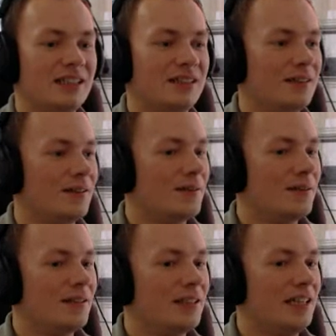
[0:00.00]
uh,
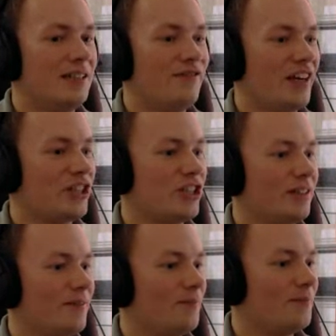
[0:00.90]

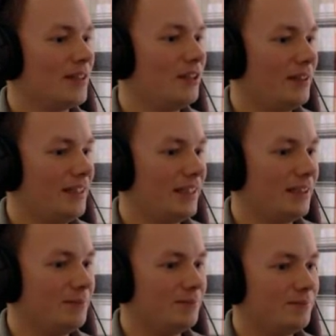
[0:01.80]
infection. Oh, here they
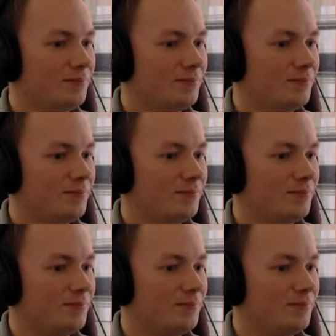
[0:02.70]
come.